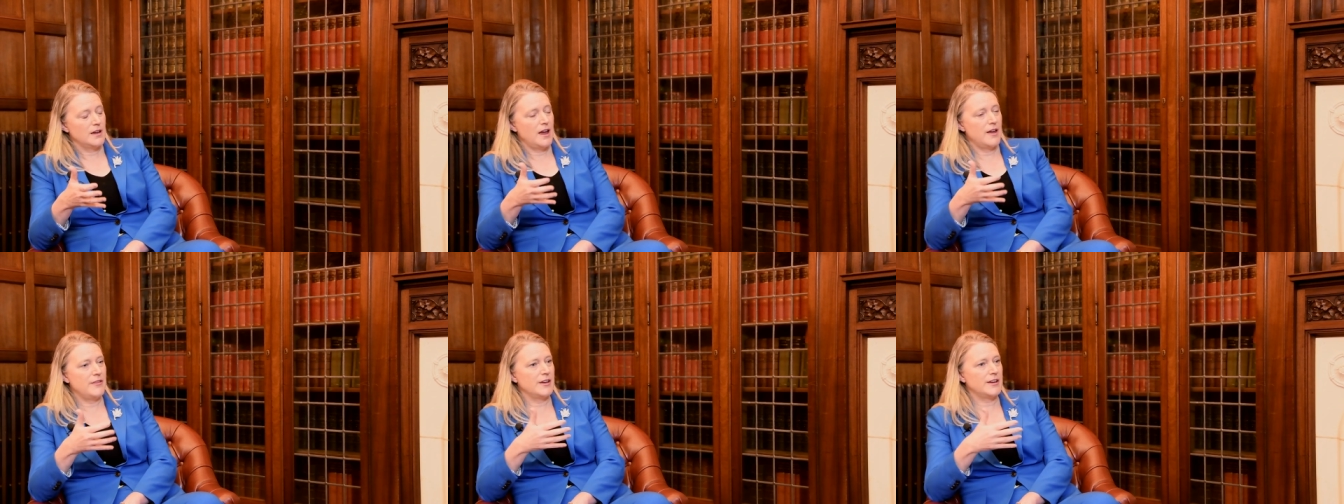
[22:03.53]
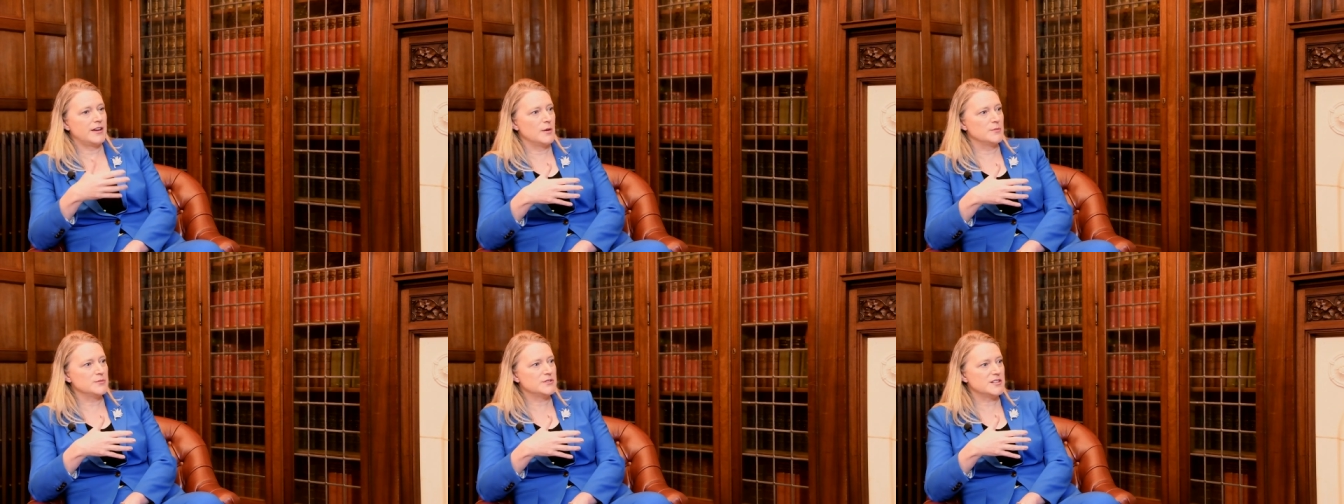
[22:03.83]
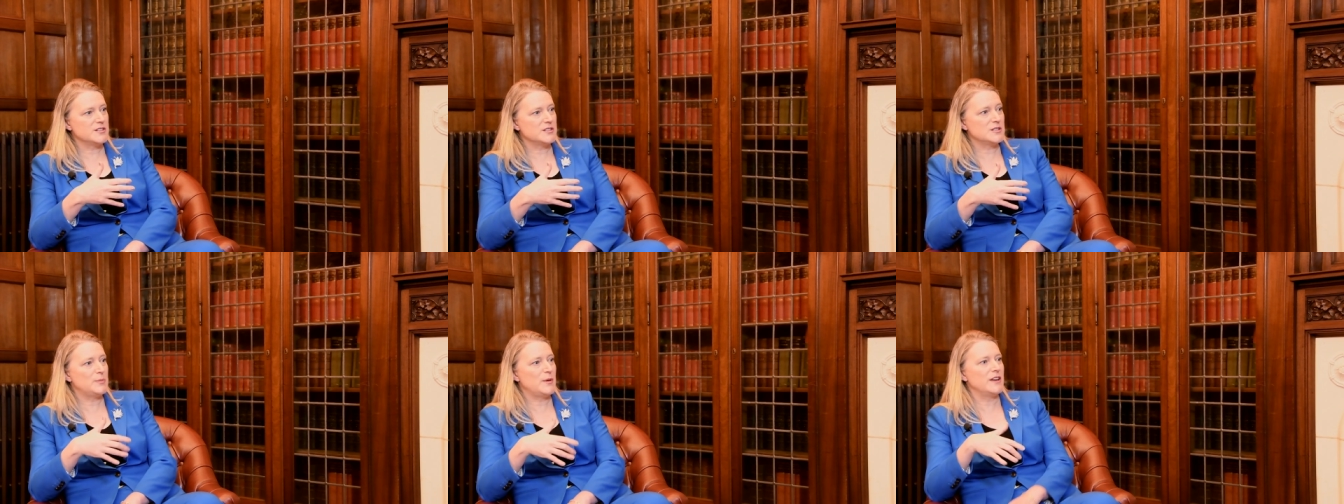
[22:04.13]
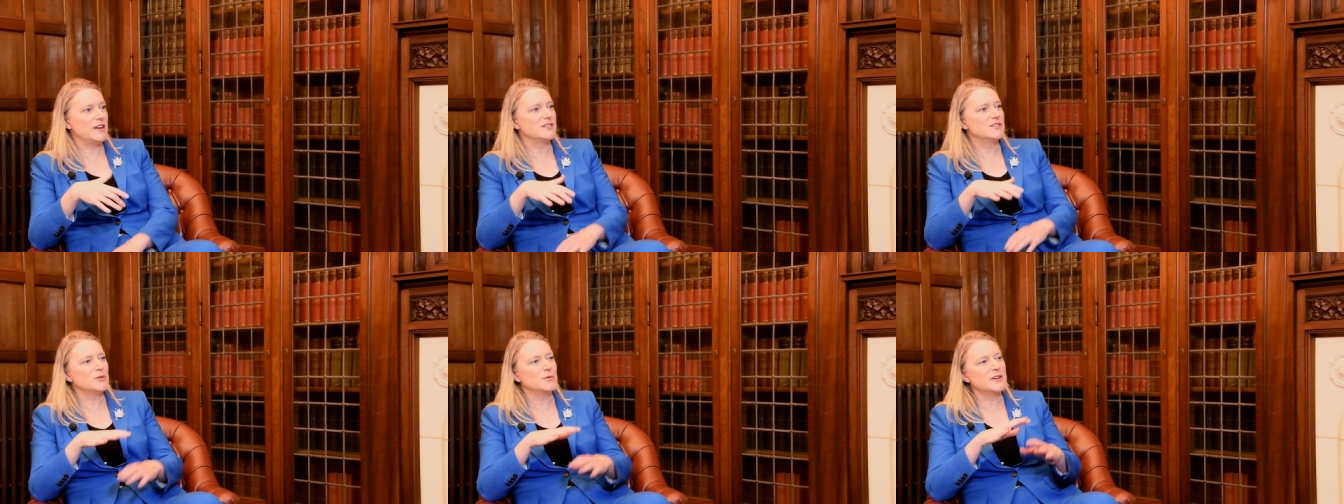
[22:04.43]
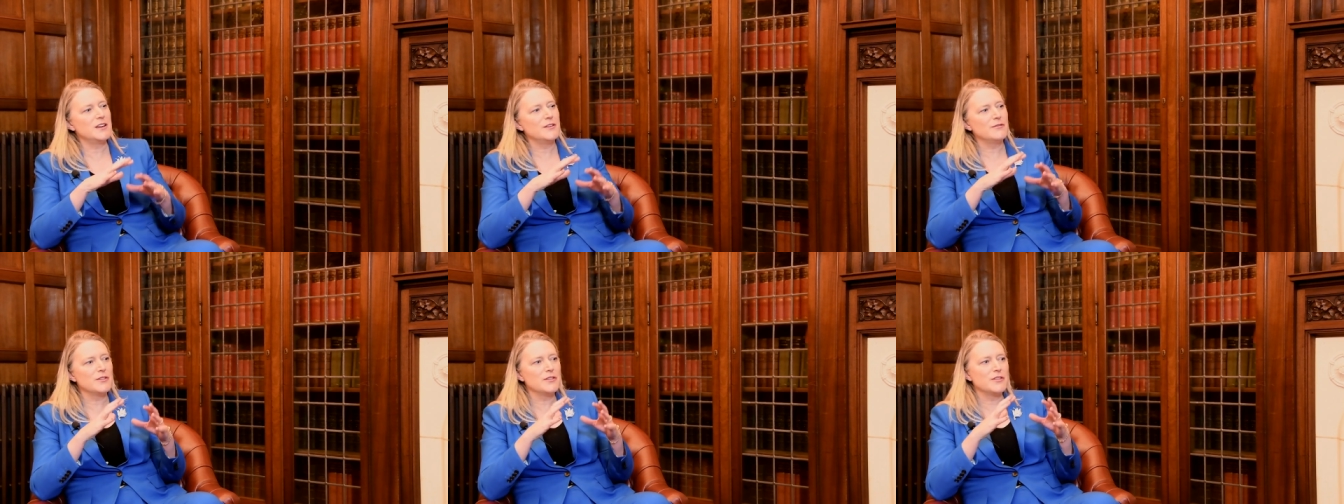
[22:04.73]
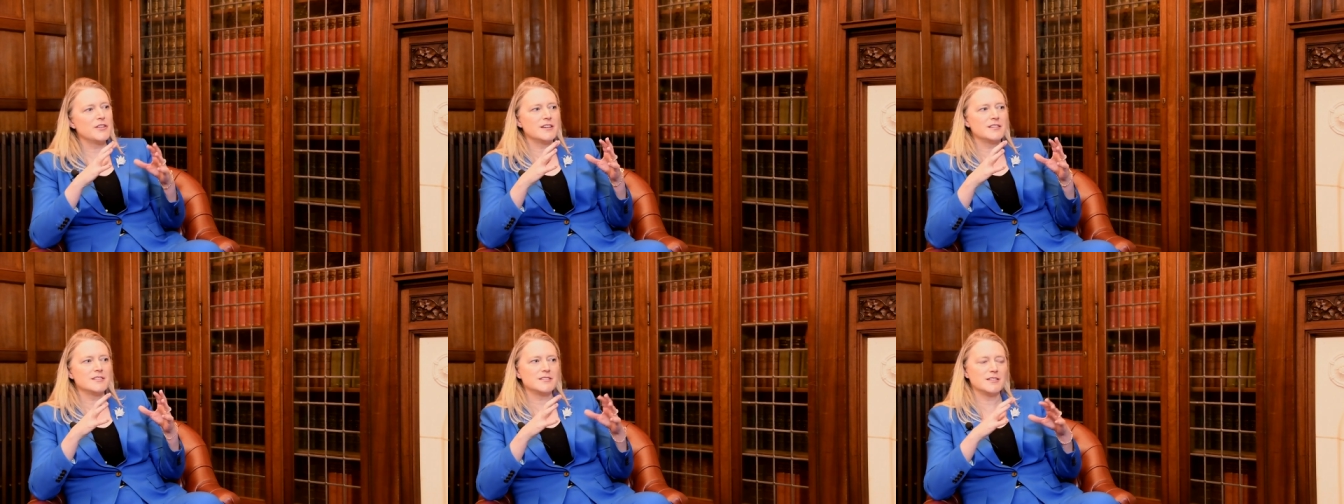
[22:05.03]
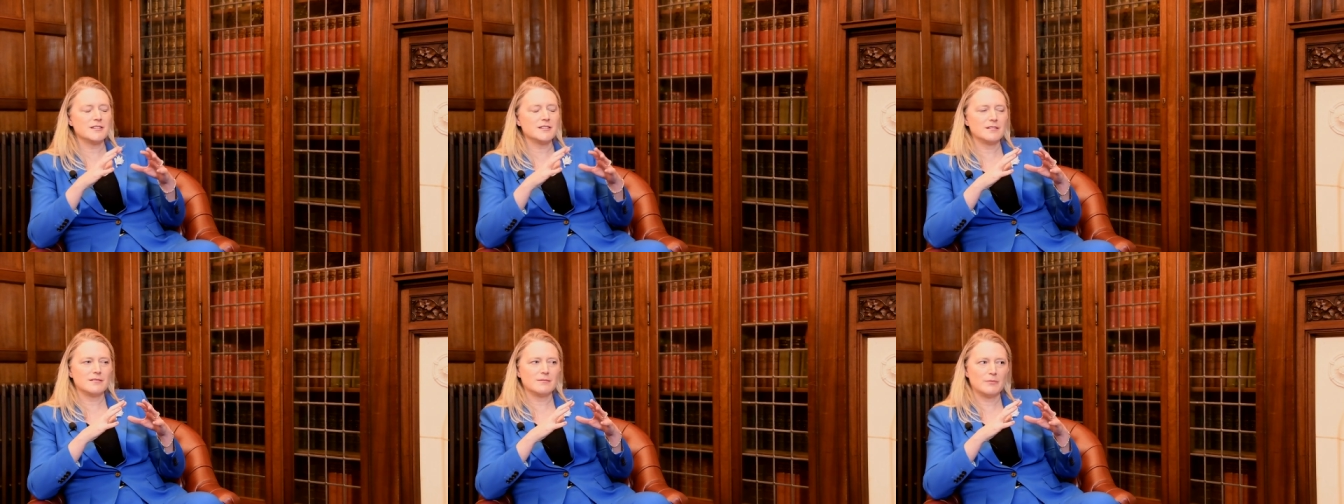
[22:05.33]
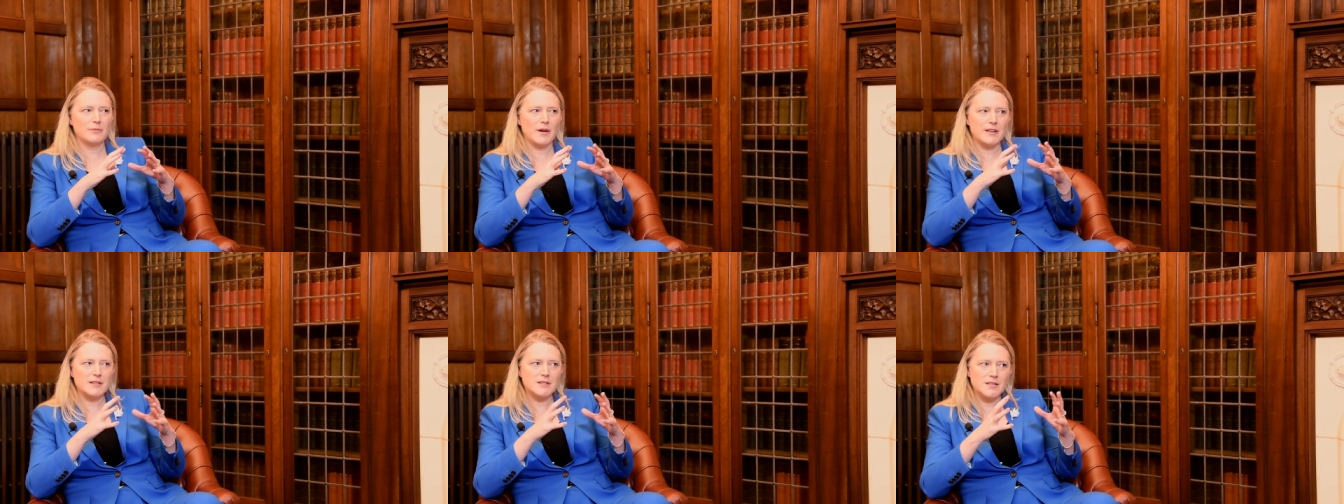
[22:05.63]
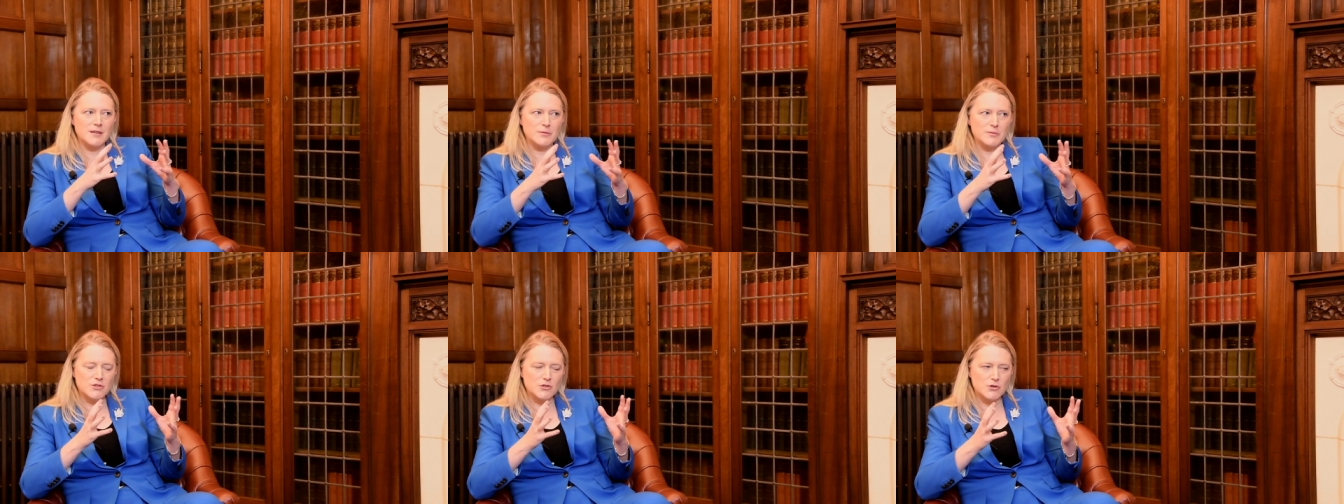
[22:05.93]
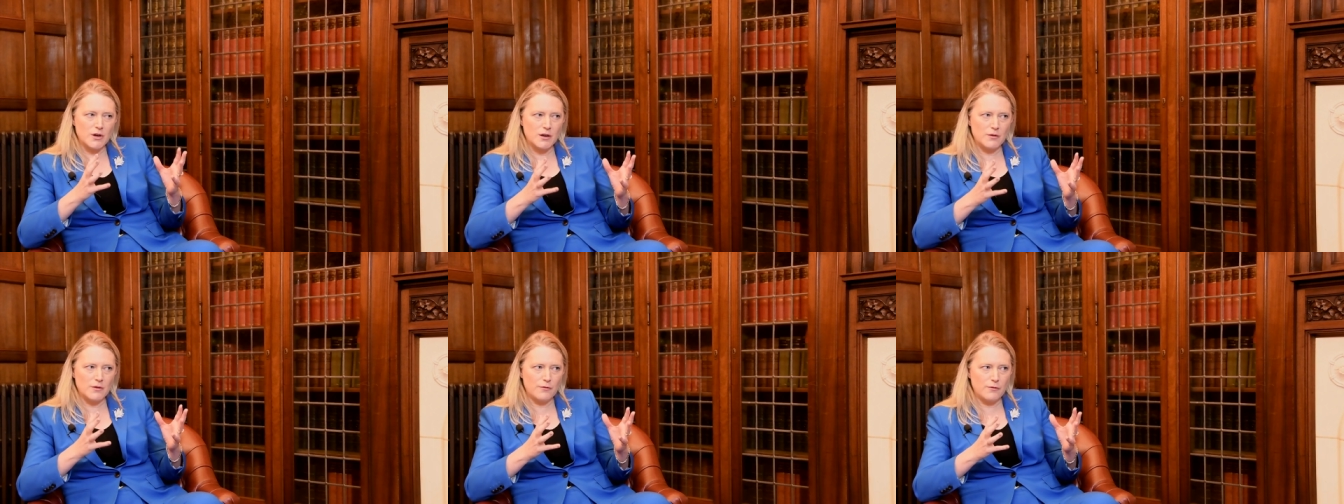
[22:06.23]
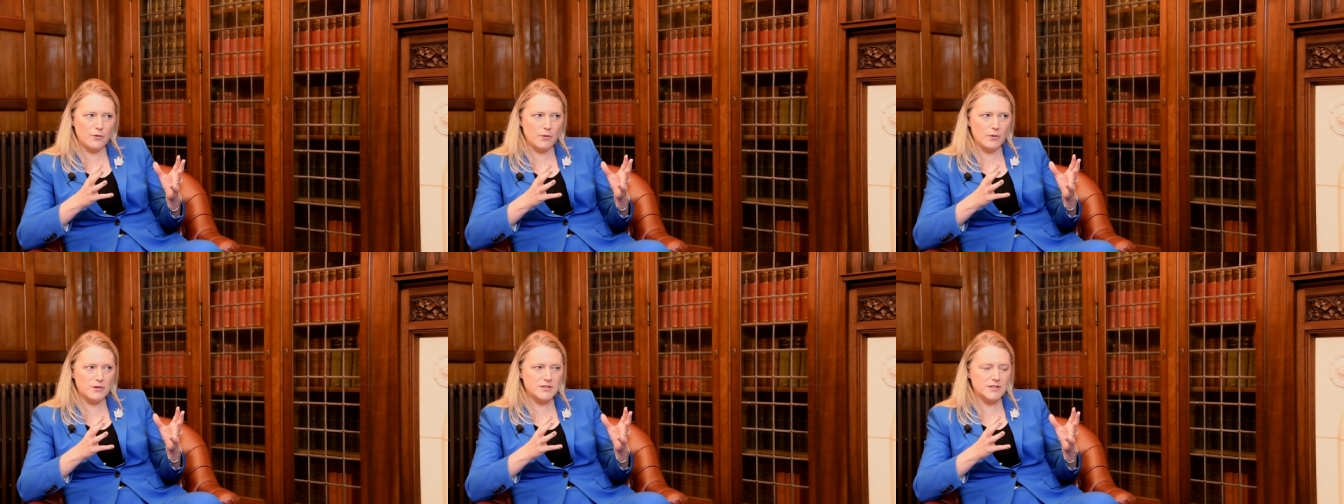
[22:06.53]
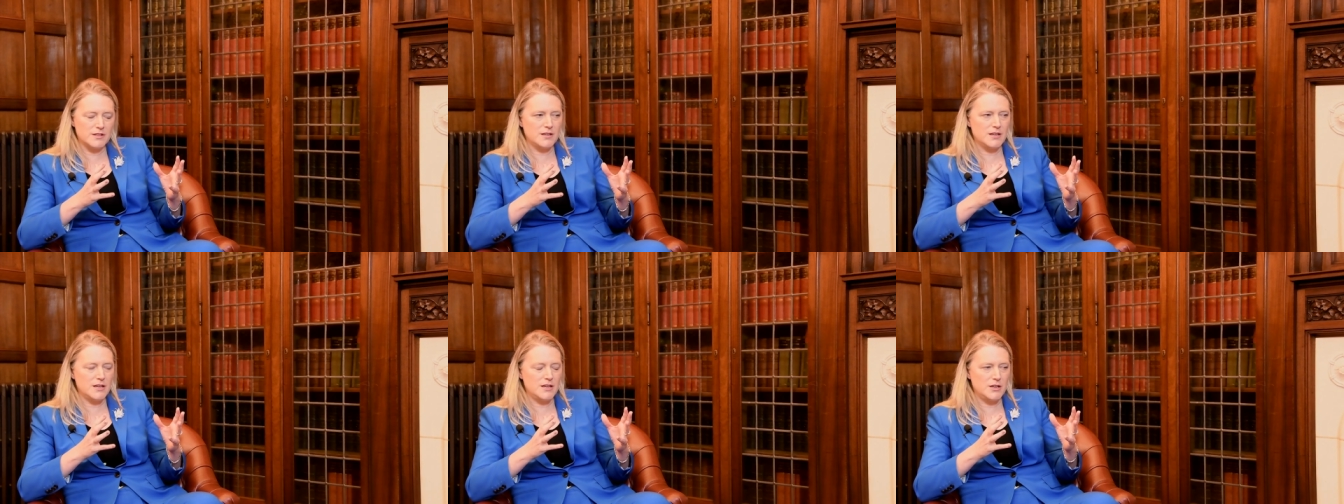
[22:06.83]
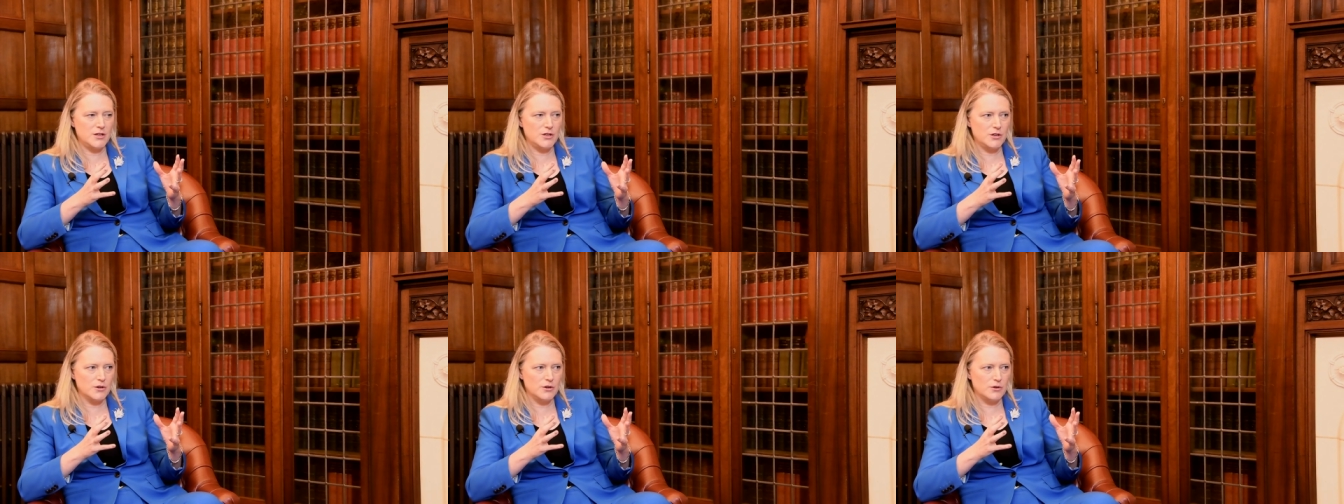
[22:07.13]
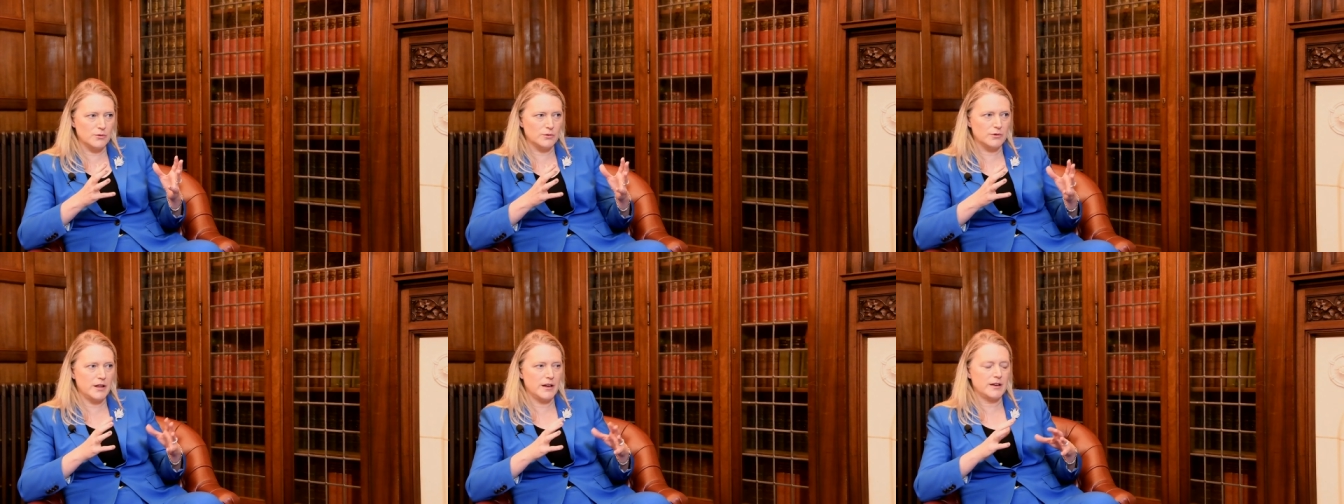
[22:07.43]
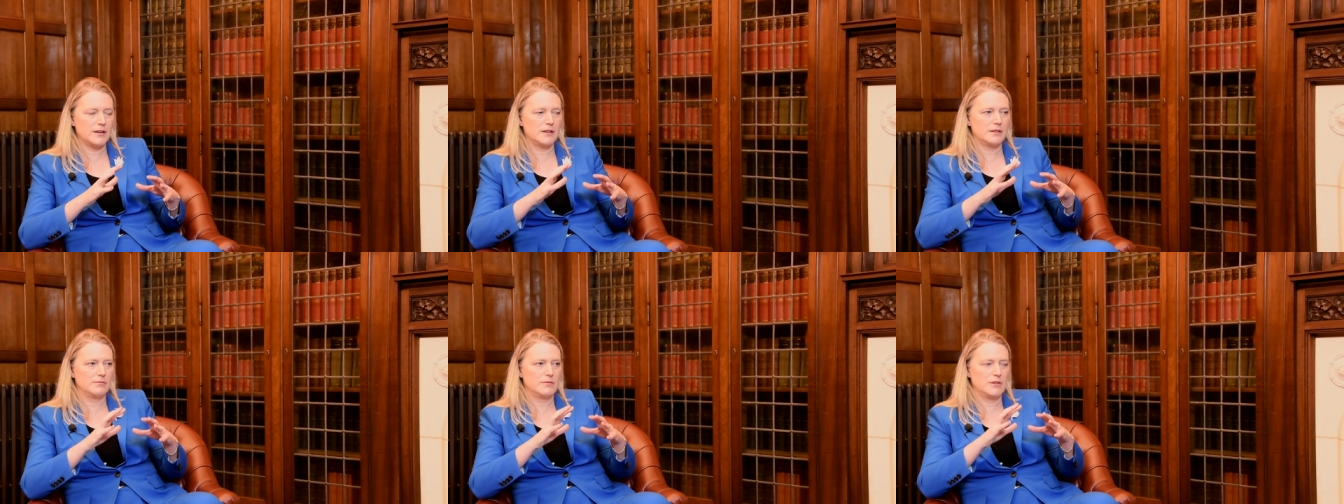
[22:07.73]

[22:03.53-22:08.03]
and then comes to Spain. So even things that might seem straightforward to the EU, like,